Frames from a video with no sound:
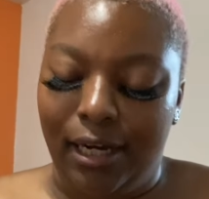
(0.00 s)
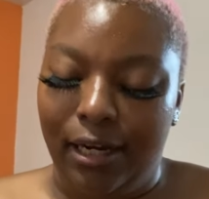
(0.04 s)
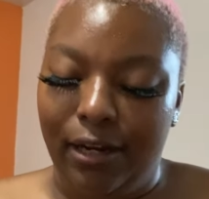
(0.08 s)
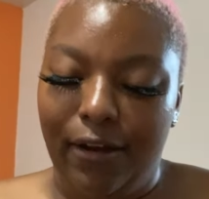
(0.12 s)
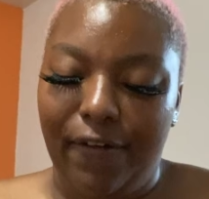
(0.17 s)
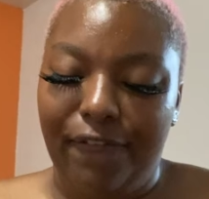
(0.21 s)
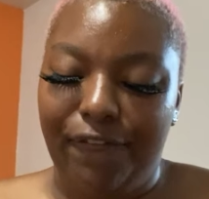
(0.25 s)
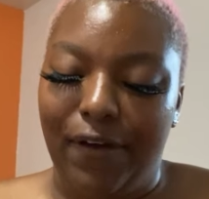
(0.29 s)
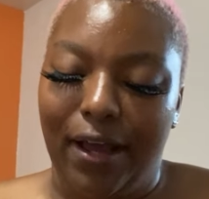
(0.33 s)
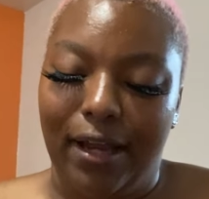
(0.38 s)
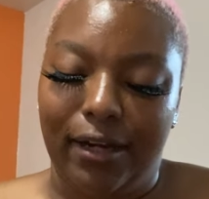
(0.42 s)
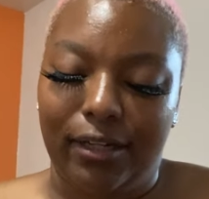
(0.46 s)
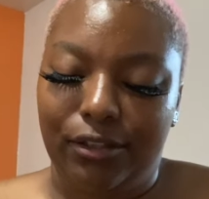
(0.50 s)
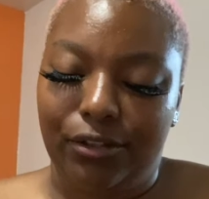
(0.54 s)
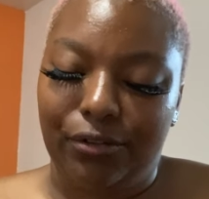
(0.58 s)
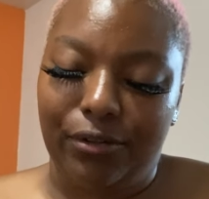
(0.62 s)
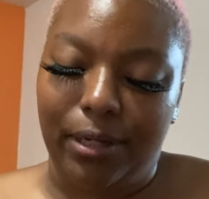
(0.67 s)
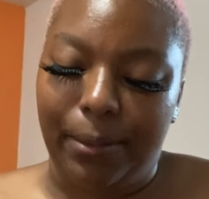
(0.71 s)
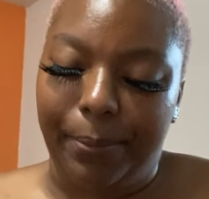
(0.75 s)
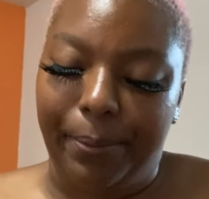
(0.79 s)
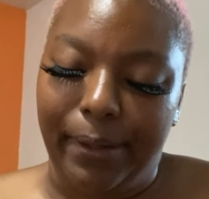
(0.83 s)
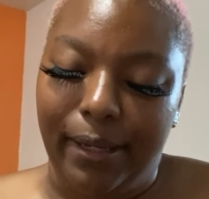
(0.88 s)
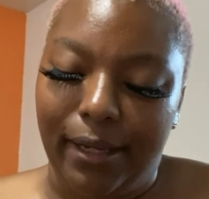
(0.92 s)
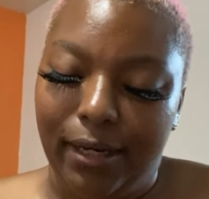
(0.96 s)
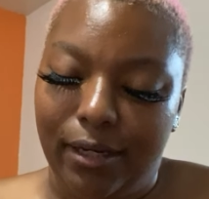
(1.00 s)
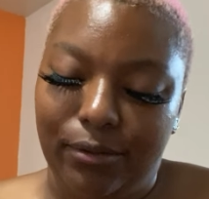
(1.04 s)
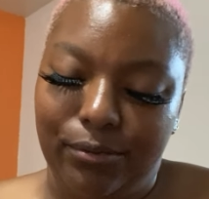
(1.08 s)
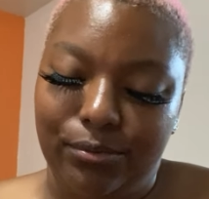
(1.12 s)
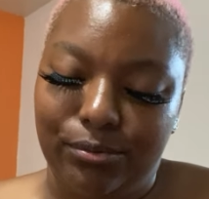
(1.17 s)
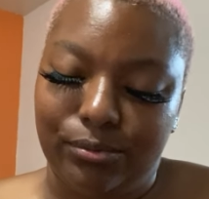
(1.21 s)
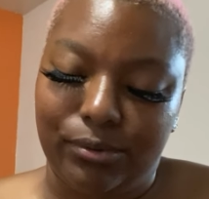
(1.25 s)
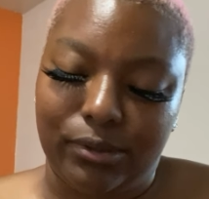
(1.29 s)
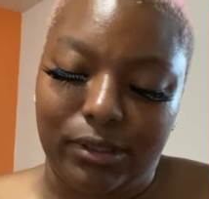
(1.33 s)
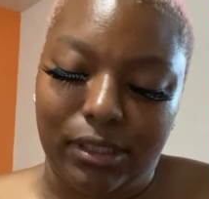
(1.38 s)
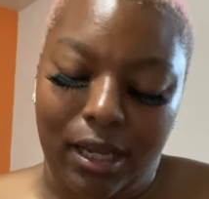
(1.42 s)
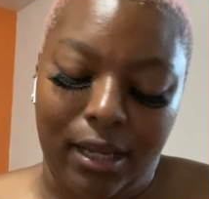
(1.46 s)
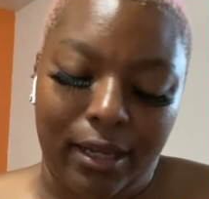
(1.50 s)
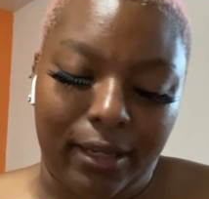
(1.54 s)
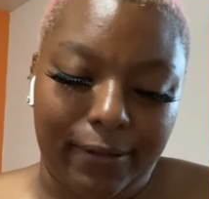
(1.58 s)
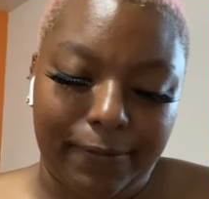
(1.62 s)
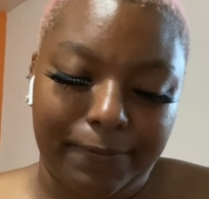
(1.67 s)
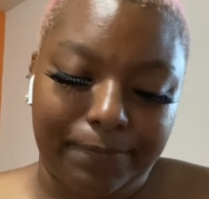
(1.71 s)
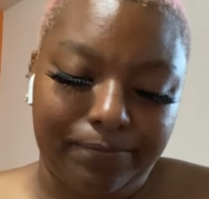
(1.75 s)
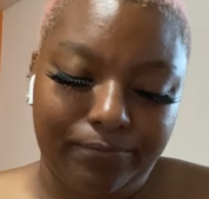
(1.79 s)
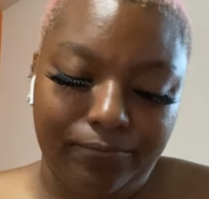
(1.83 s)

Clarify the three penalty. like.